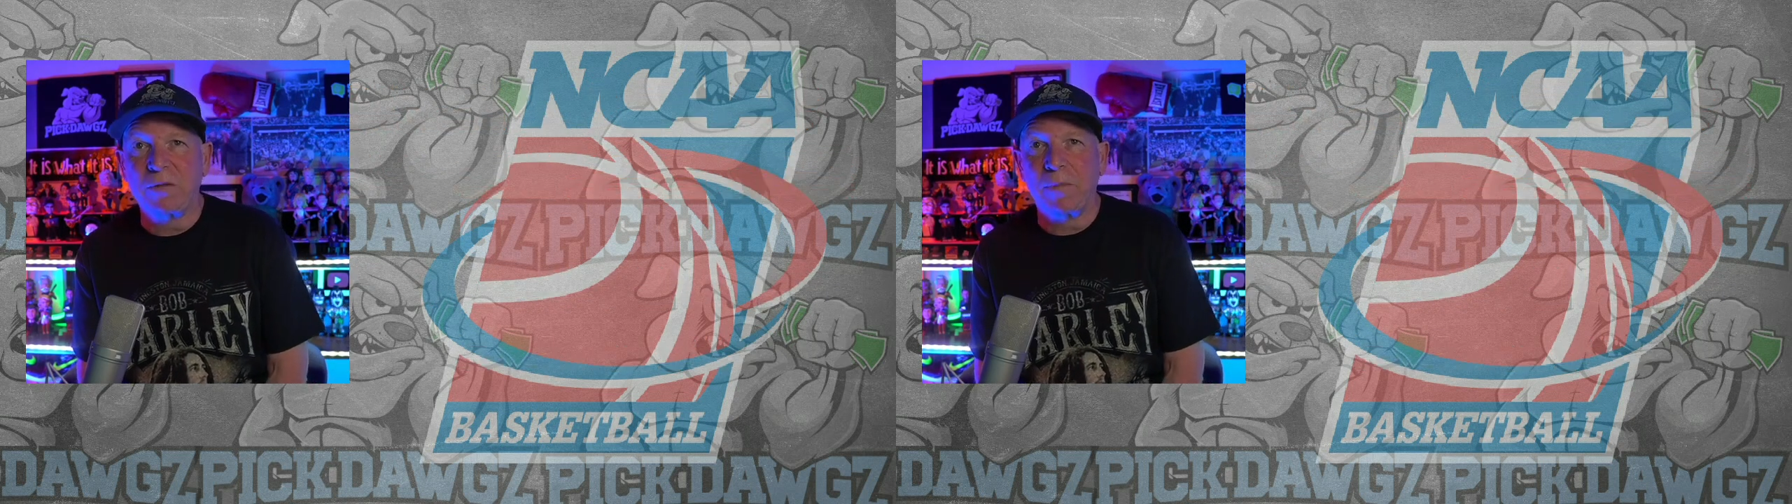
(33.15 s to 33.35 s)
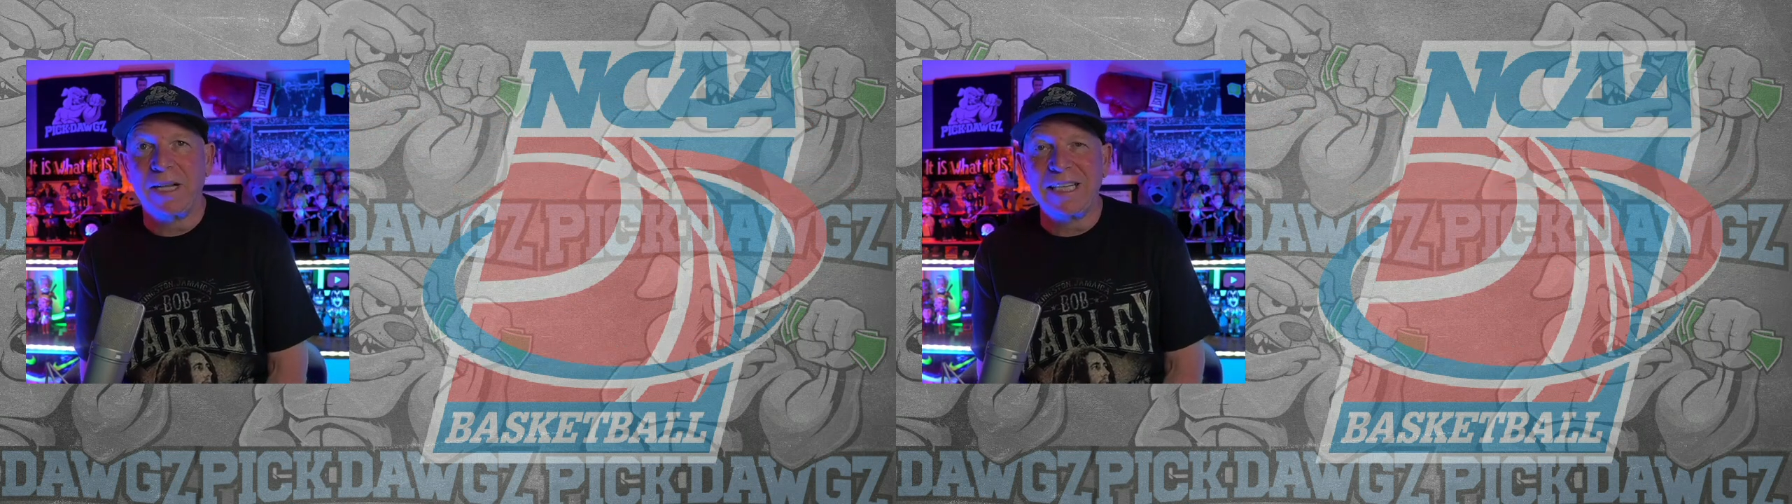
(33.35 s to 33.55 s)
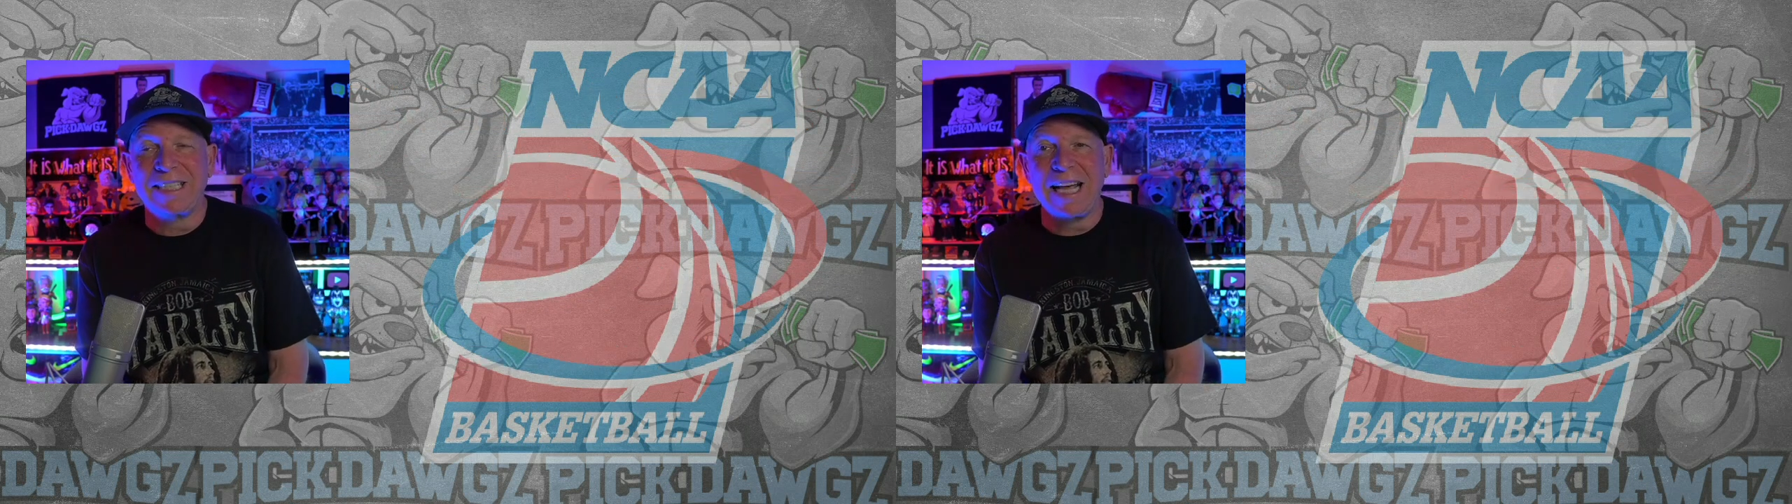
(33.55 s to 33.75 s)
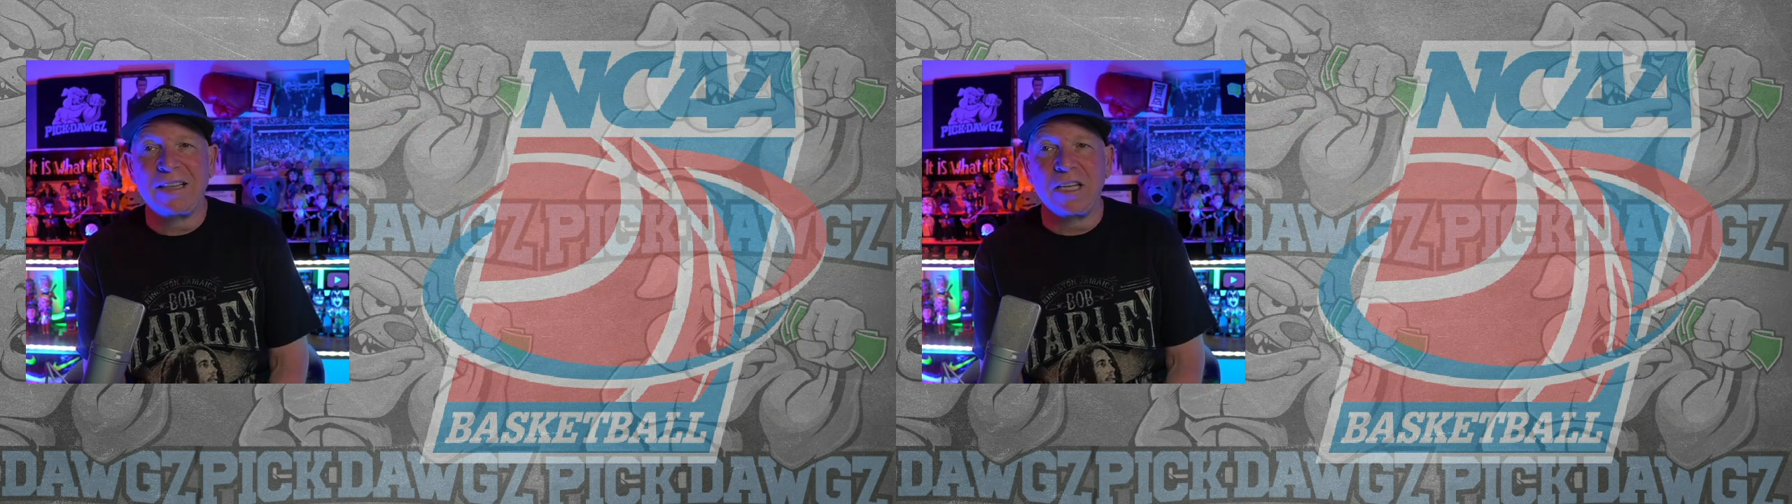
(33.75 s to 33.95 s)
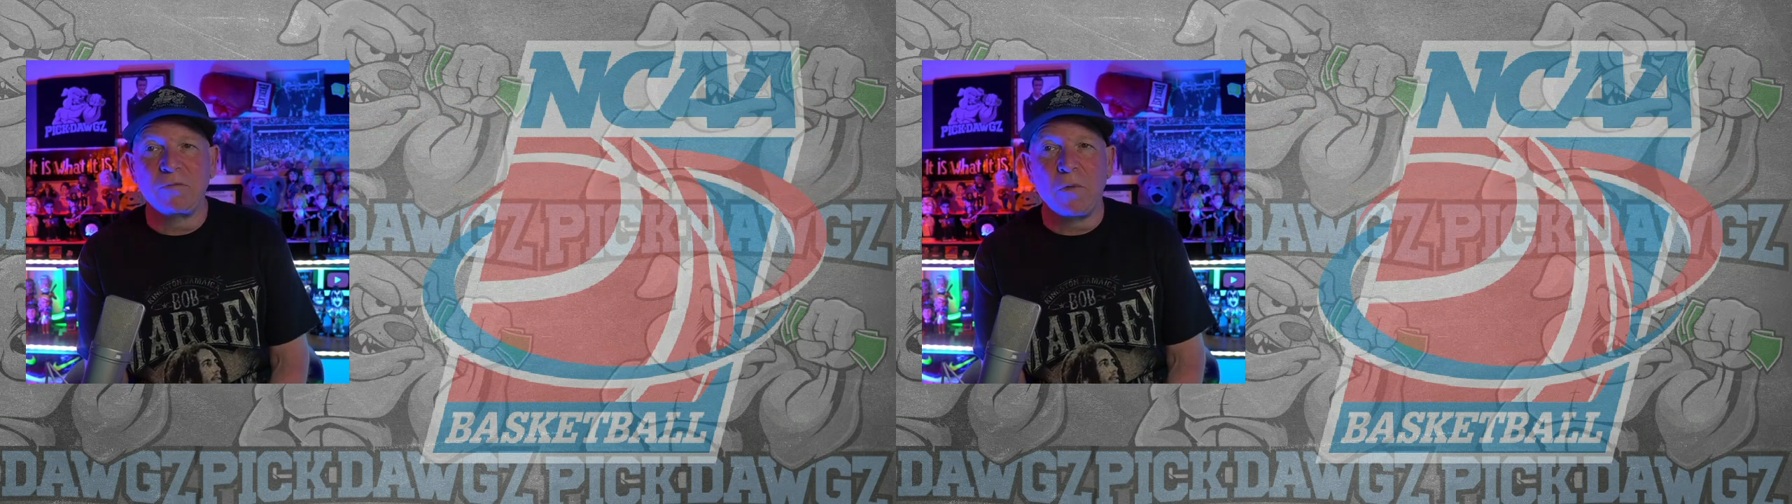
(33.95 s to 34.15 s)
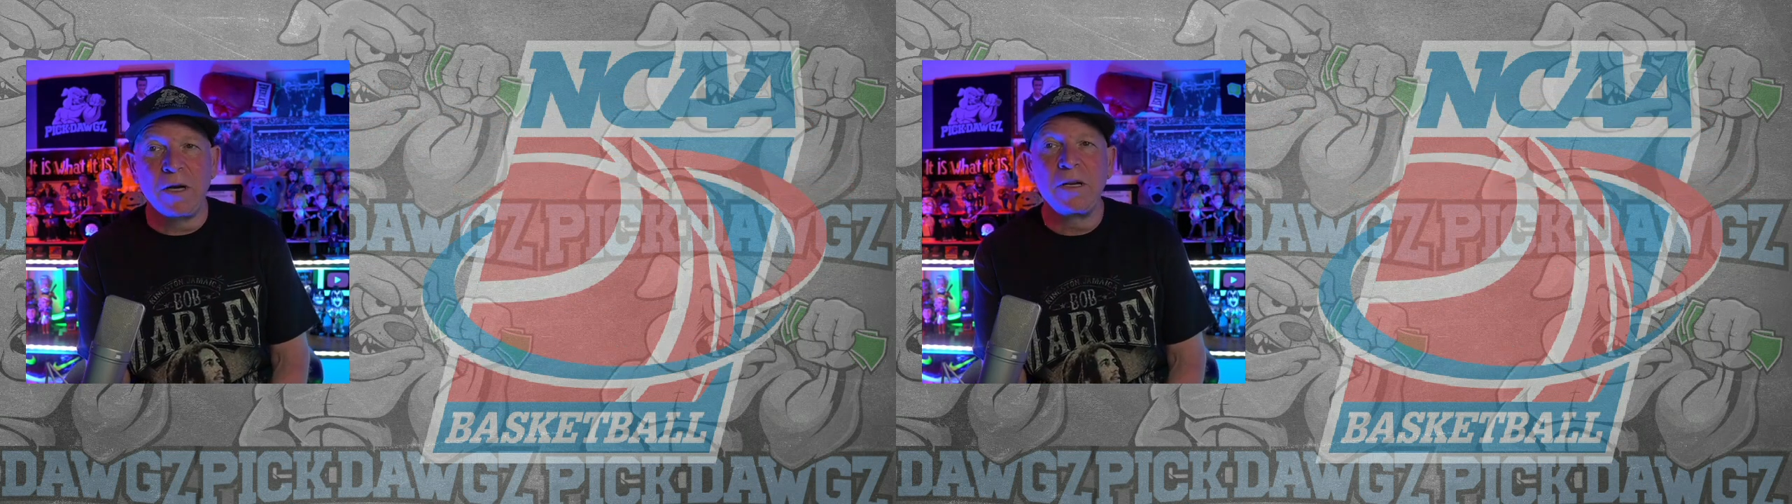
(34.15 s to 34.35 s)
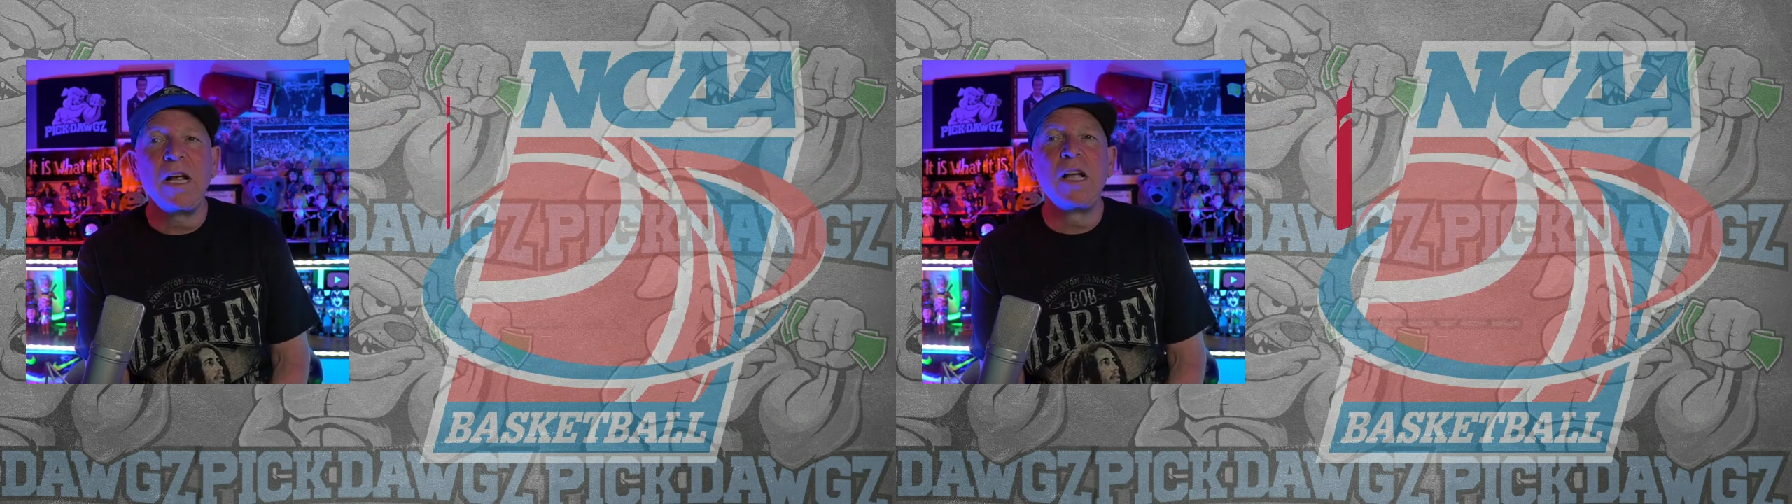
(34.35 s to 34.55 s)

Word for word: But let's get this one.